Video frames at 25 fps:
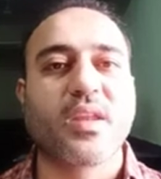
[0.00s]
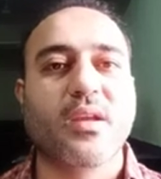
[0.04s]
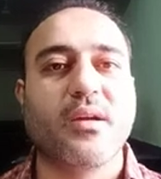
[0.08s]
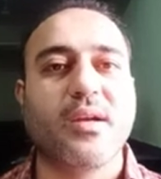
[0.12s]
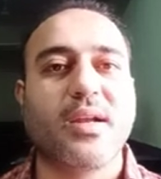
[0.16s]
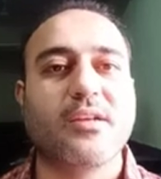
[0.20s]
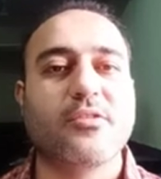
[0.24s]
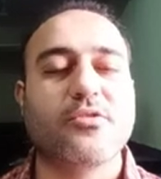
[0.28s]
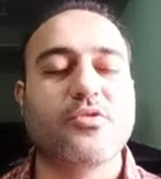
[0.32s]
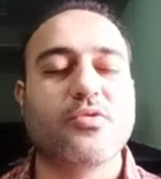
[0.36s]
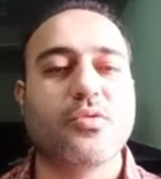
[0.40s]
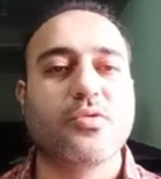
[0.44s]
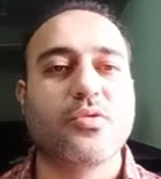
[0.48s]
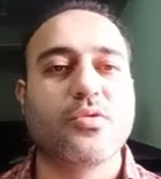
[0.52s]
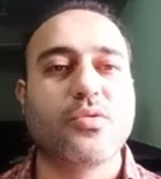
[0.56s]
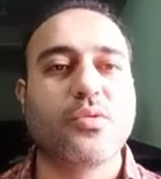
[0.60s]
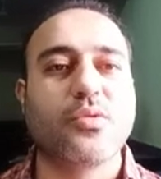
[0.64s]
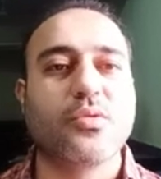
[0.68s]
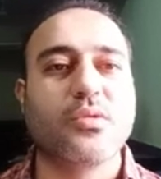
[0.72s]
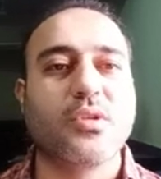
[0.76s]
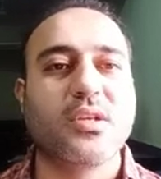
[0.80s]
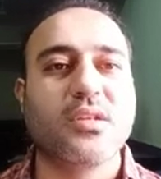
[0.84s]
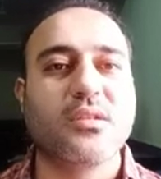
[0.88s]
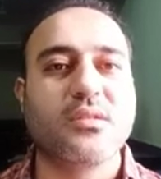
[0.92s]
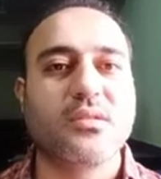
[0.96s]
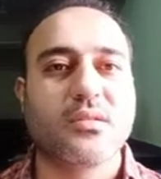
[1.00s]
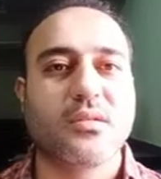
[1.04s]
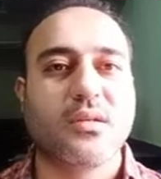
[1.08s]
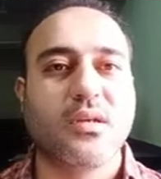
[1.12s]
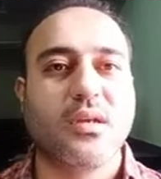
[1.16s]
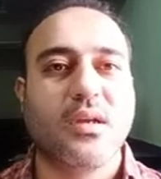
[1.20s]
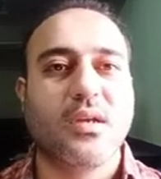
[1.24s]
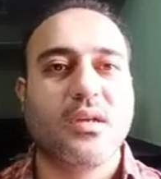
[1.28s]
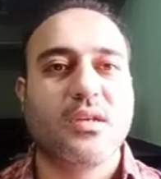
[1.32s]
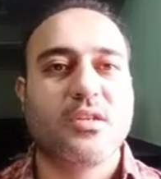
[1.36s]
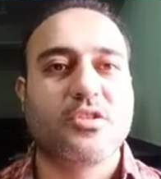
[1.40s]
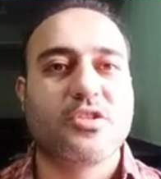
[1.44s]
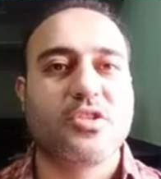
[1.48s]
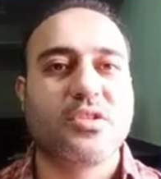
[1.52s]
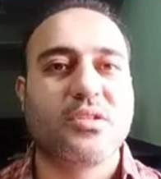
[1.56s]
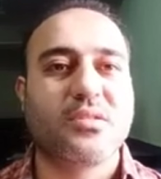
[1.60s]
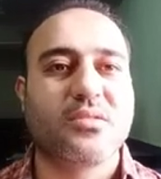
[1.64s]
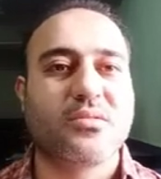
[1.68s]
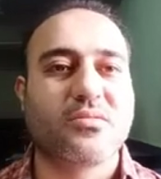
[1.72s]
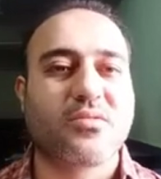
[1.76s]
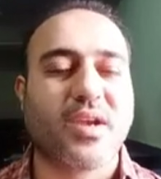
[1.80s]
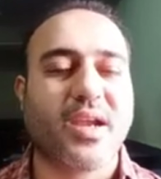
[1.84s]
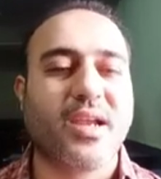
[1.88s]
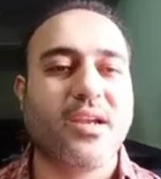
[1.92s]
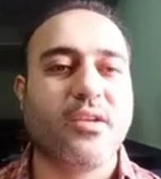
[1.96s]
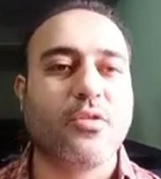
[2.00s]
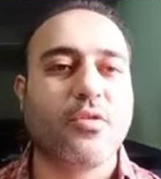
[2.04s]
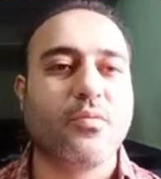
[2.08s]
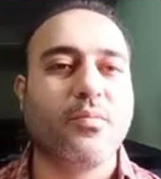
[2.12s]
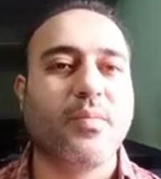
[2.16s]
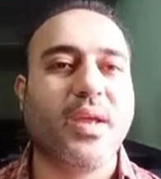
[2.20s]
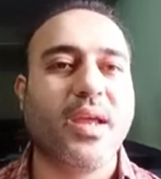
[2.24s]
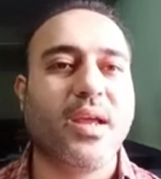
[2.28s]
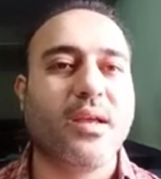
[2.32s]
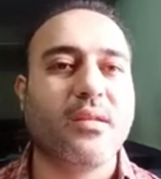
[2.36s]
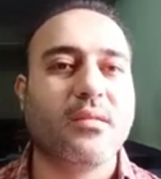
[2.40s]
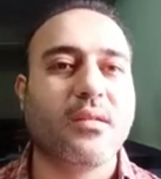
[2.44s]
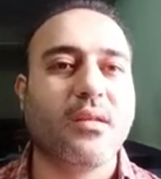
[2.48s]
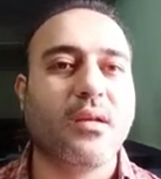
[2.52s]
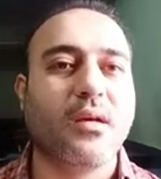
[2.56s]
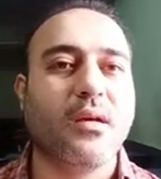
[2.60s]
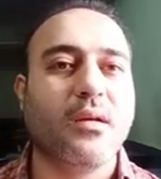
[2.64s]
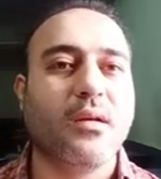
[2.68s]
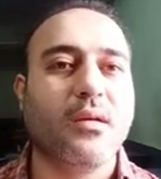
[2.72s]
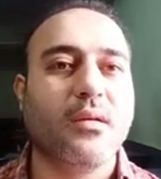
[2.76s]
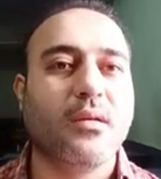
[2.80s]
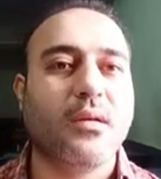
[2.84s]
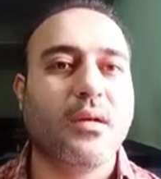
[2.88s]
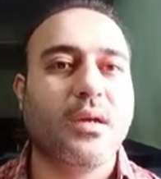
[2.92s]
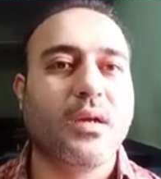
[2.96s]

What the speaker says: Right, so through this she is trying to make the